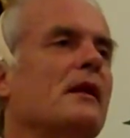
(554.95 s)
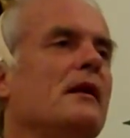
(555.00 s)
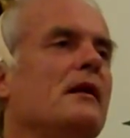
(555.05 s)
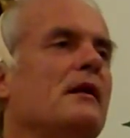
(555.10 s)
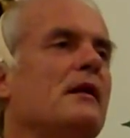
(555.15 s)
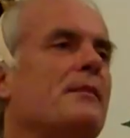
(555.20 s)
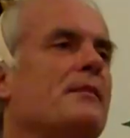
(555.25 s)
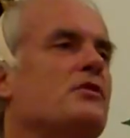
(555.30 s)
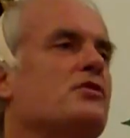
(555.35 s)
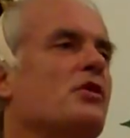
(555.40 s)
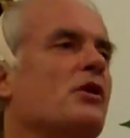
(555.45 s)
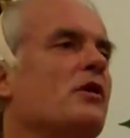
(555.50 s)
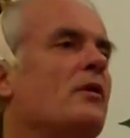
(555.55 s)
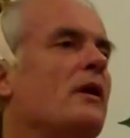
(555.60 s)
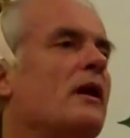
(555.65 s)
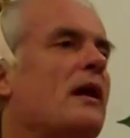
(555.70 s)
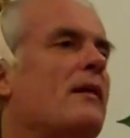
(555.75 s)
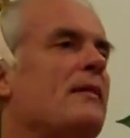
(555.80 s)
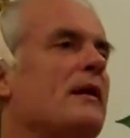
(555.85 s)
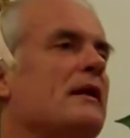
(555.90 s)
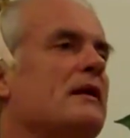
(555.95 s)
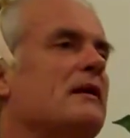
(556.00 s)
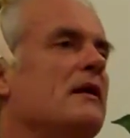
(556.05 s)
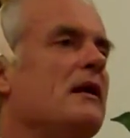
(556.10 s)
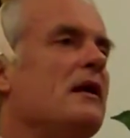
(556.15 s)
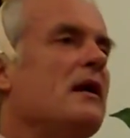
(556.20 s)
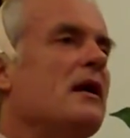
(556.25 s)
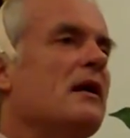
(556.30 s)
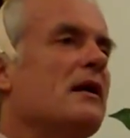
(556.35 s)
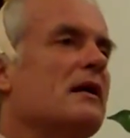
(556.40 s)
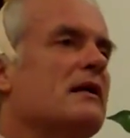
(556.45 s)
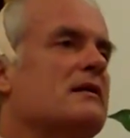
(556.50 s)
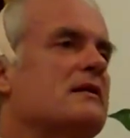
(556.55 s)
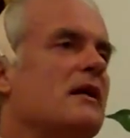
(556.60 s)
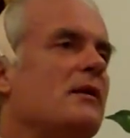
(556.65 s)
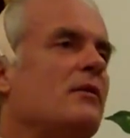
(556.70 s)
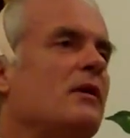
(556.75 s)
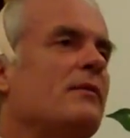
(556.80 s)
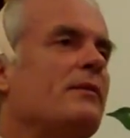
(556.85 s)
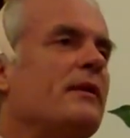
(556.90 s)
Let me show you what I mean. Can
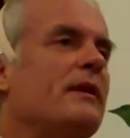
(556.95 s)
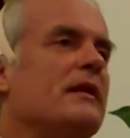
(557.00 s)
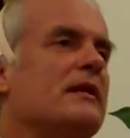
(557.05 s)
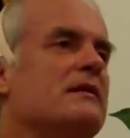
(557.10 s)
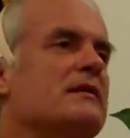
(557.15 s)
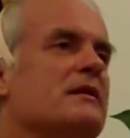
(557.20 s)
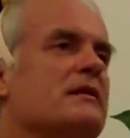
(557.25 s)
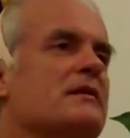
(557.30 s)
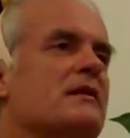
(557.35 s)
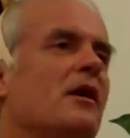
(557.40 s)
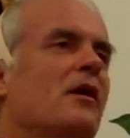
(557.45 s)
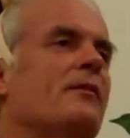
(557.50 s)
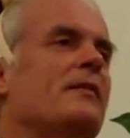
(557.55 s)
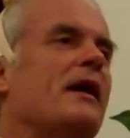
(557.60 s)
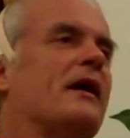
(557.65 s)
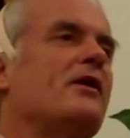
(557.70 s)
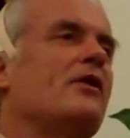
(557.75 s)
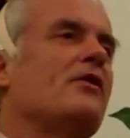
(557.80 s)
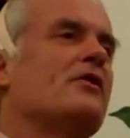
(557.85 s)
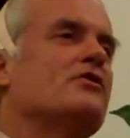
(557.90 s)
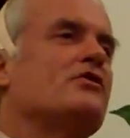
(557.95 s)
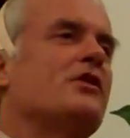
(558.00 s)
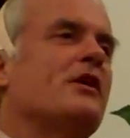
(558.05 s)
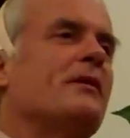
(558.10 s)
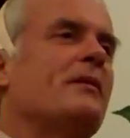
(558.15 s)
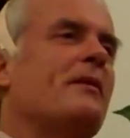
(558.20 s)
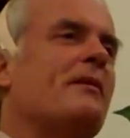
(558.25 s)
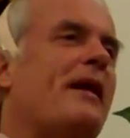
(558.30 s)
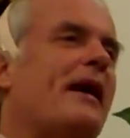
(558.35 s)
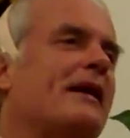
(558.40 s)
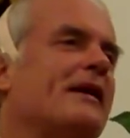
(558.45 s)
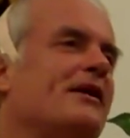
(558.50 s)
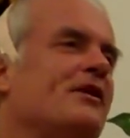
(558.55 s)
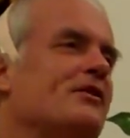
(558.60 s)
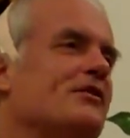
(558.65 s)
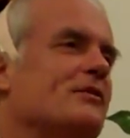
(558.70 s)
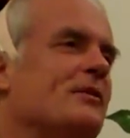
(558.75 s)
someone please insult me? I know this gentleman back here.